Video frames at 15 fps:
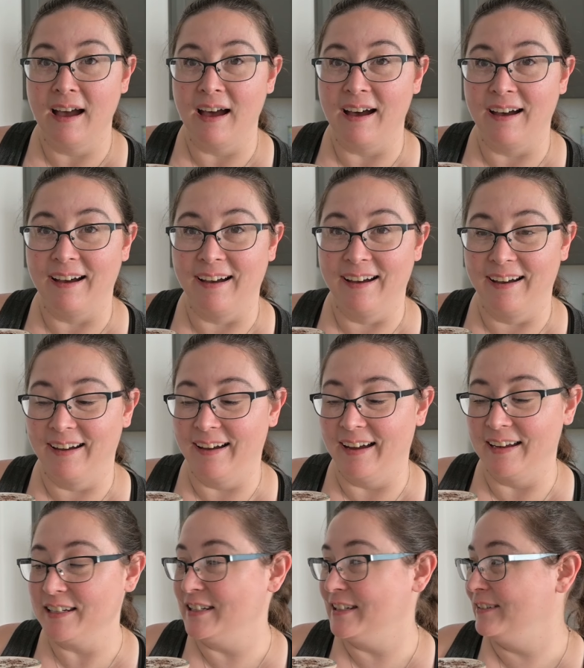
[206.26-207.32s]

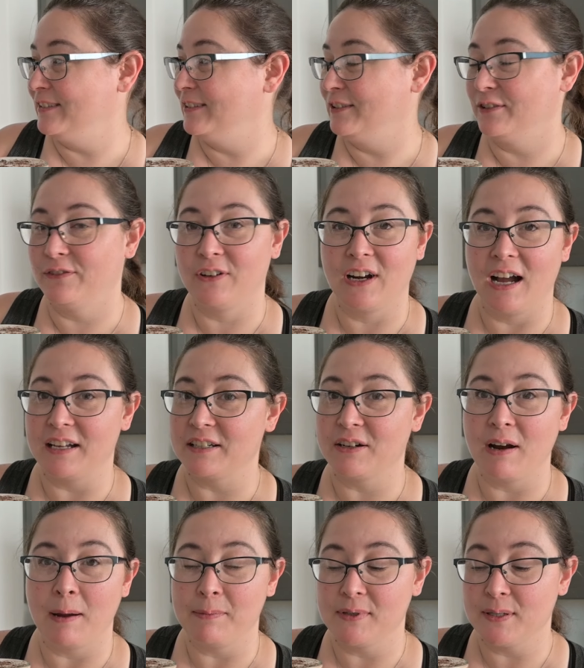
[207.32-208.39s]
I forgot to
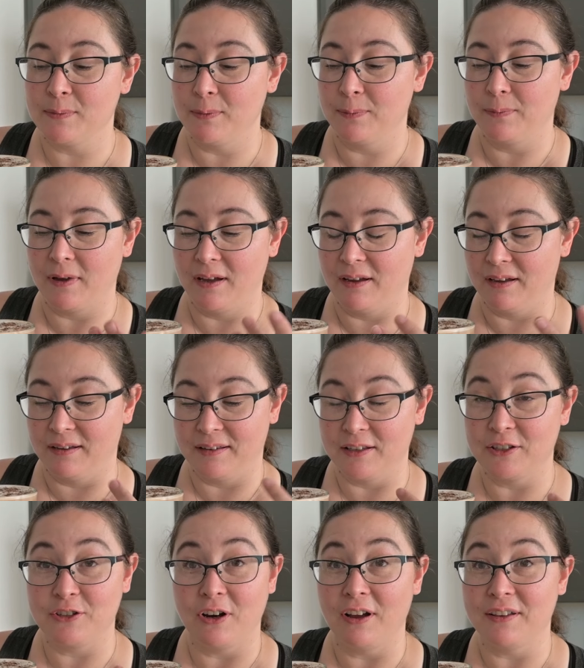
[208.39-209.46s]
grab a
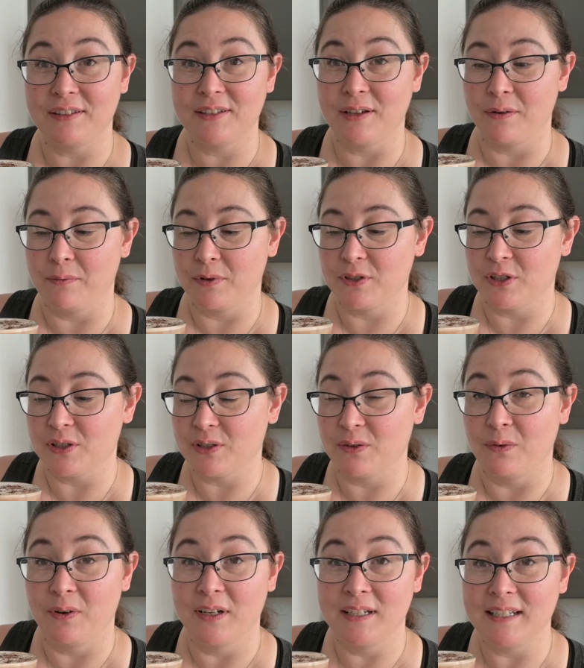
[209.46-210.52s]
straw, so we're just
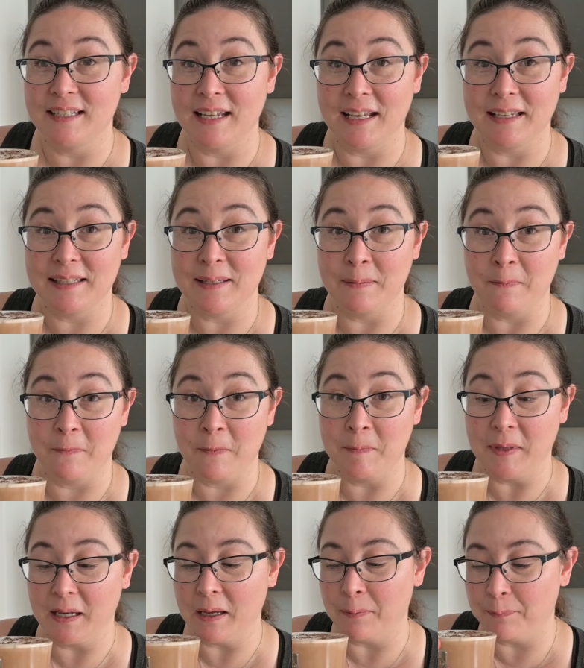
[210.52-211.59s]
going to take a sip from
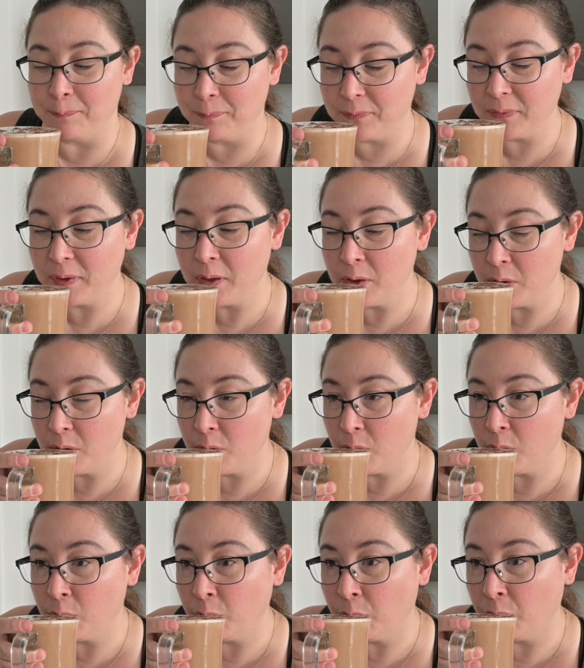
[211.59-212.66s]
the cup.
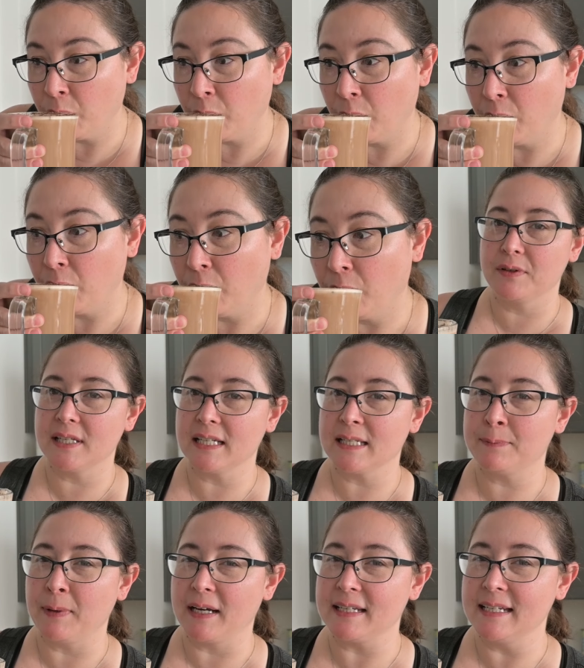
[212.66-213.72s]
I was
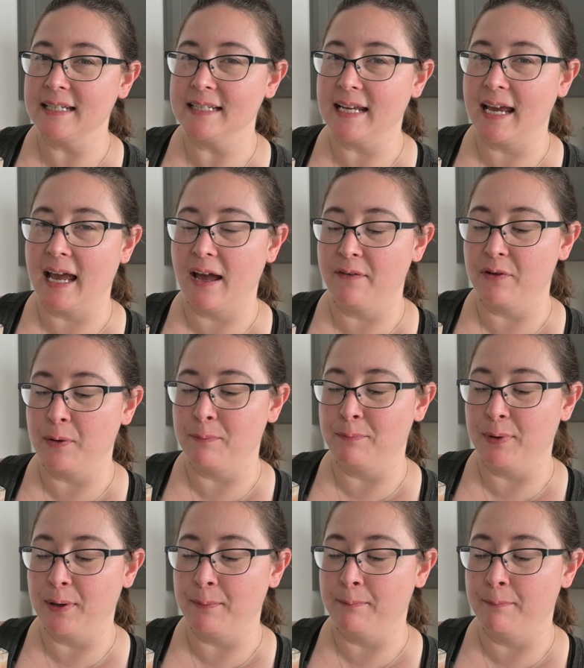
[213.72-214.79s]
expecting to have a
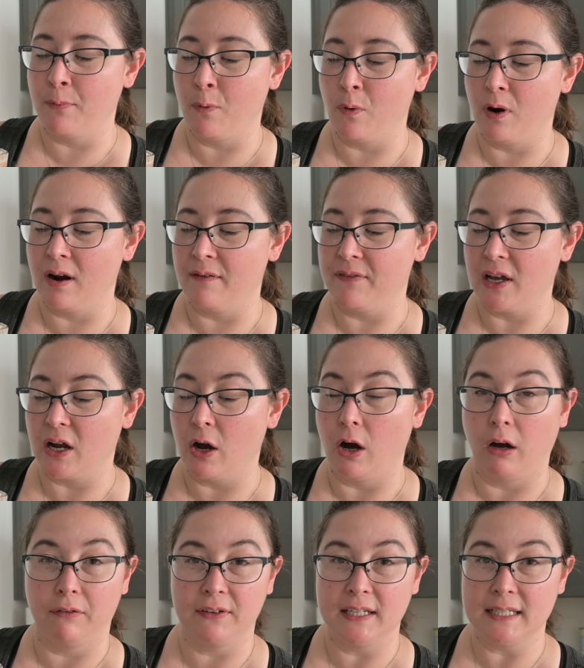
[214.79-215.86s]
bit more of the
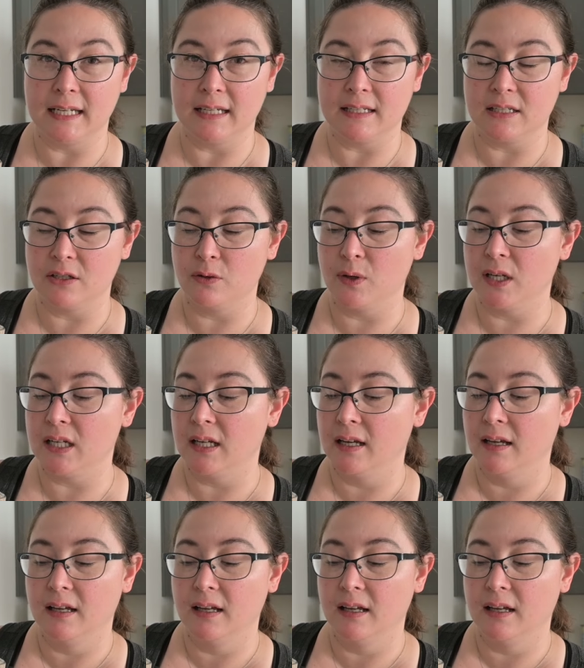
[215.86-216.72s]
coffee taste to it,